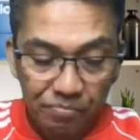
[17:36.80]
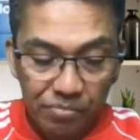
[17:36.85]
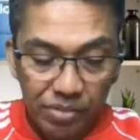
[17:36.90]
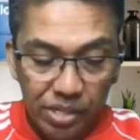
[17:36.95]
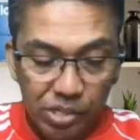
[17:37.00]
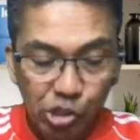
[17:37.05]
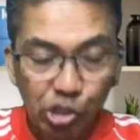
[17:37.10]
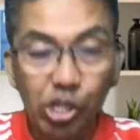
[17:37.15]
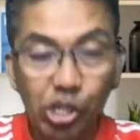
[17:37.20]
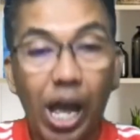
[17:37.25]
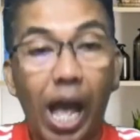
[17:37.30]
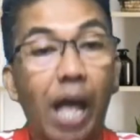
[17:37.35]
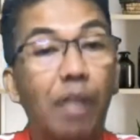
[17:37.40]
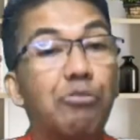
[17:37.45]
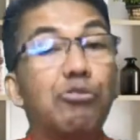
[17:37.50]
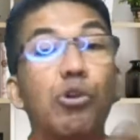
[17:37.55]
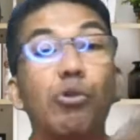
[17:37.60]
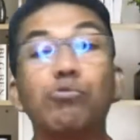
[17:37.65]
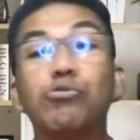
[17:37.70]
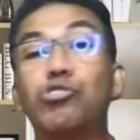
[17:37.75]
She had
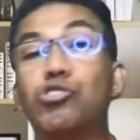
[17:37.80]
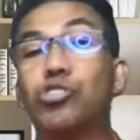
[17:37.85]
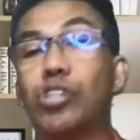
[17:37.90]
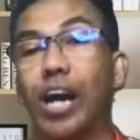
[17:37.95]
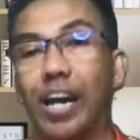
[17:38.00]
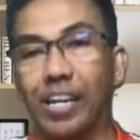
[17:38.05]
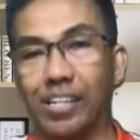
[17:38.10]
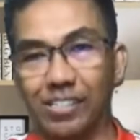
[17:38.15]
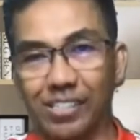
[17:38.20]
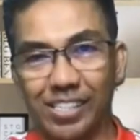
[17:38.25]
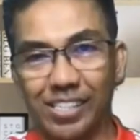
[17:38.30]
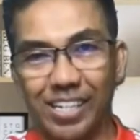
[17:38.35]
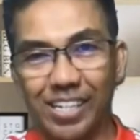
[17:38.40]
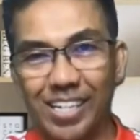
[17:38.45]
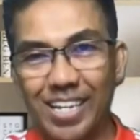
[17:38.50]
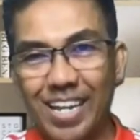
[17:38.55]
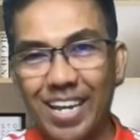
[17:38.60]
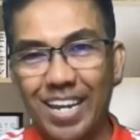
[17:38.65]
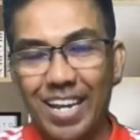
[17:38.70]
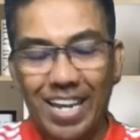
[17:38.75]
no child.
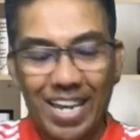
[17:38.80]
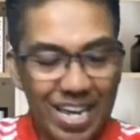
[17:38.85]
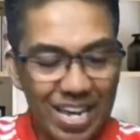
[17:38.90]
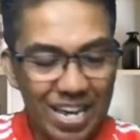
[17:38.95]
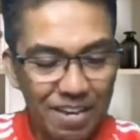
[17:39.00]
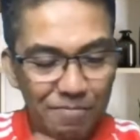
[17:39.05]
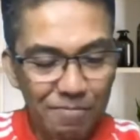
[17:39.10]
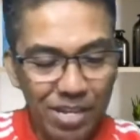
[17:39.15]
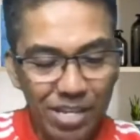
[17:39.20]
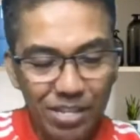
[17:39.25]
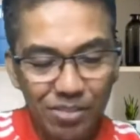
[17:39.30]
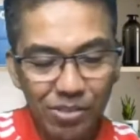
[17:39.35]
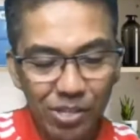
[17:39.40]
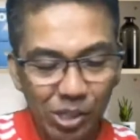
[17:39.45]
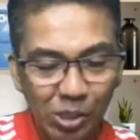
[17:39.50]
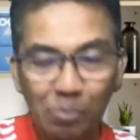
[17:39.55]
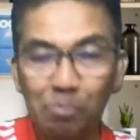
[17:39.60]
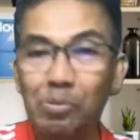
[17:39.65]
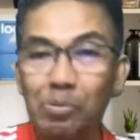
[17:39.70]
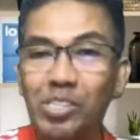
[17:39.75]
Even the
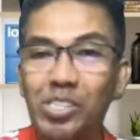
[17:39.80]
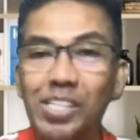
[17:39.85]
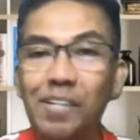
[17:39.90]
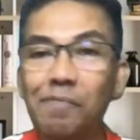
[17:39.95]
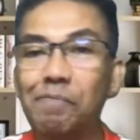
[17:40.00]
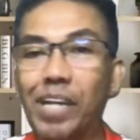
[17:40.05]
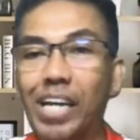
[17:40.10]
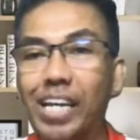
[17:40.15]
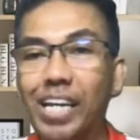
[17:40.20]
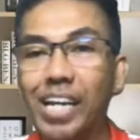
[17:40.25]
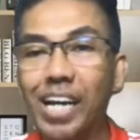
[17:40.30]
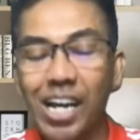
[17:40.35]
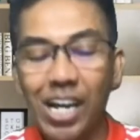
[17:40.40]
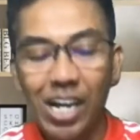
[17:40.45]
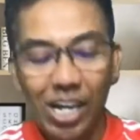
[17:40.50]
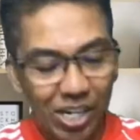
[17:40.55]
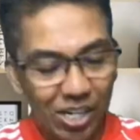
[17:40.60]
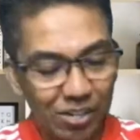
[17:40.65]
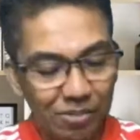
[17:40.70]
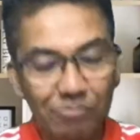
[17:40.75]
specific
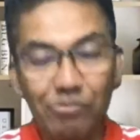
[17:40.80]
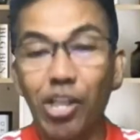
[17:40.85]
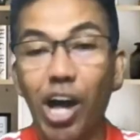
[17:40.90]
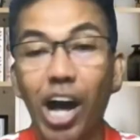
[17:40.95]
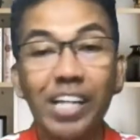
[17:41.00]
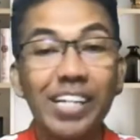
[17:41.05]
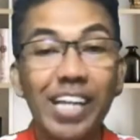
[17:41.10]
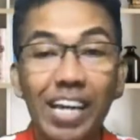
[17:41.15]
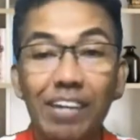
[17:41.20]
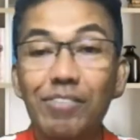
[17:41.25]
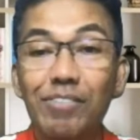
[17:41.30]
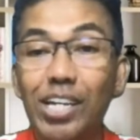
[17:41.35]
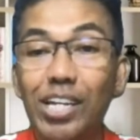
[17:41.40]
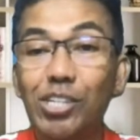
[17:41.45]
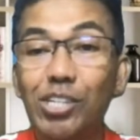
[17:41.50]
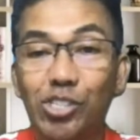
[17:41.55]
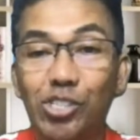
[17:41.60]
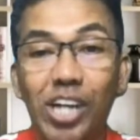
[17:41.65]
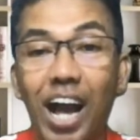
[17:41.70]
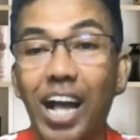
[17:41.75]
of not having a
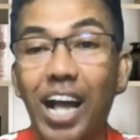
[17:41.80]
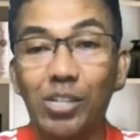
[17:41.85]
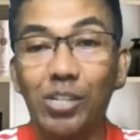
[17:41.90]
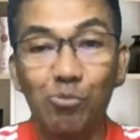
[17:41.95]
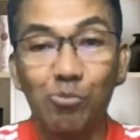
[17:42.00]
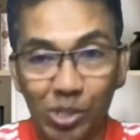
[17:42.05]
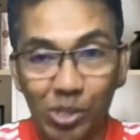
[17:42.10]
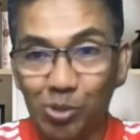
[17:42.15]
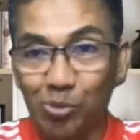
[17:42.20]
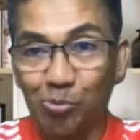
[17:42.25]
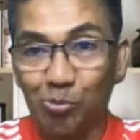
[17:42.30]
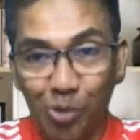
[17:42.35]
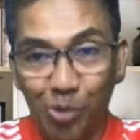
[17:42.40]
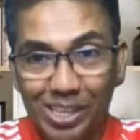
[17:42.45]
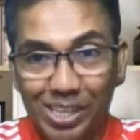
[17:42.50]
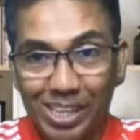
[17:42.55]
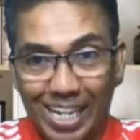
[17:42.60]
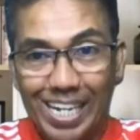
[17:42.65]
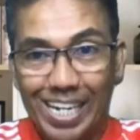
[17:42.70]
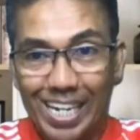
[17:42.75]
child was
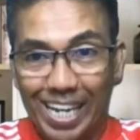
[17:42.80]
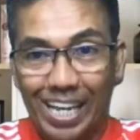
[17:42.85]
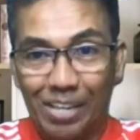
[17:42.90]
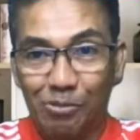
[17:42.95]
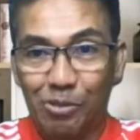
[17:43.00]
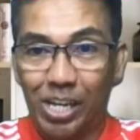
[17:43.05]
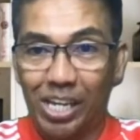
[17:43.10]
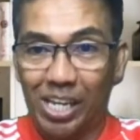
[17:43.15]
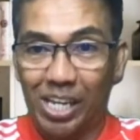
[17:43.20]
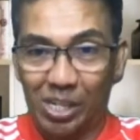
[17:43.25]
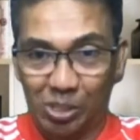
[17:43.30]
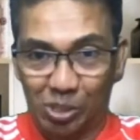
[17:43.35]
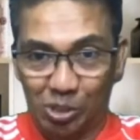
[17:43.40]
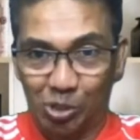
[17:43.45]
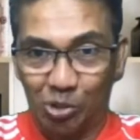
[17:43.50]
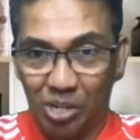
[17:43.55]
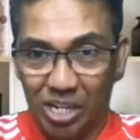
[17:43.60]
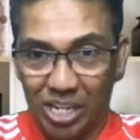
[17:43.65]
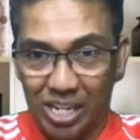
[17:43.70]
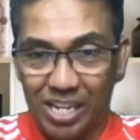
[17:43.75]
written in the
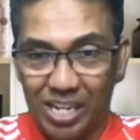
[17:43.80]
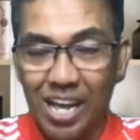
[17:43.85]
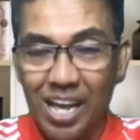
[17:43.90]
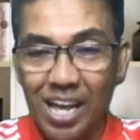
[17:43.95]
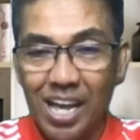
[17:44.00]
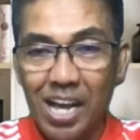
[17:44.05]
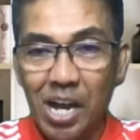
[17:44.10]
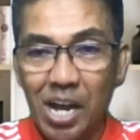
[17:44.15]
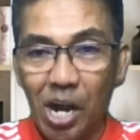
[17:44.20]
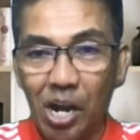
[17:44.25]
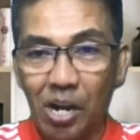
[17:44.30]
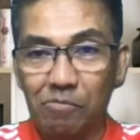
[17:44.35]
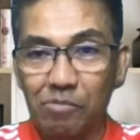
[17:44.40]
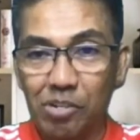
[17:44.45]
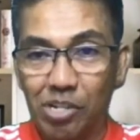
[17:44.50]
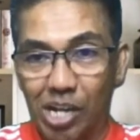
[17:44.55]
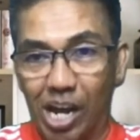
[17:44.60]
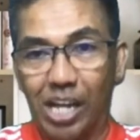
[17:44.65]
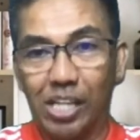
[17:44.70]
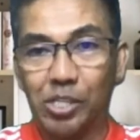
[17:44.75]
history of
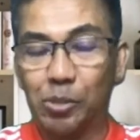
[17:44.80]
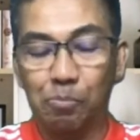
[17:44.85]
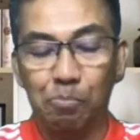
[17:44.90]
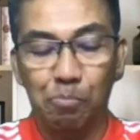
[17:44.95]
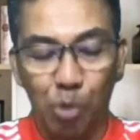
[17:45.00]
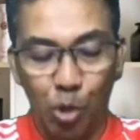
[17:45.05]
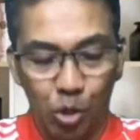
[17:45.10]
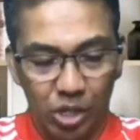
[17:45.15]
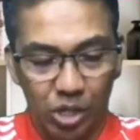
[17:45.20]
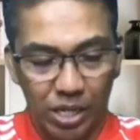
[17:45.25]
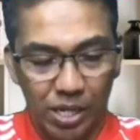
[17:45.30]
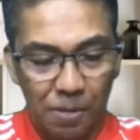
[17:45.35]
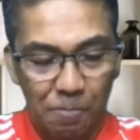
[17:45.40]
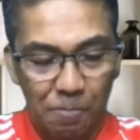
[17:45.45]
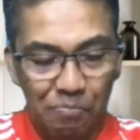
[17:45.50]
God's book.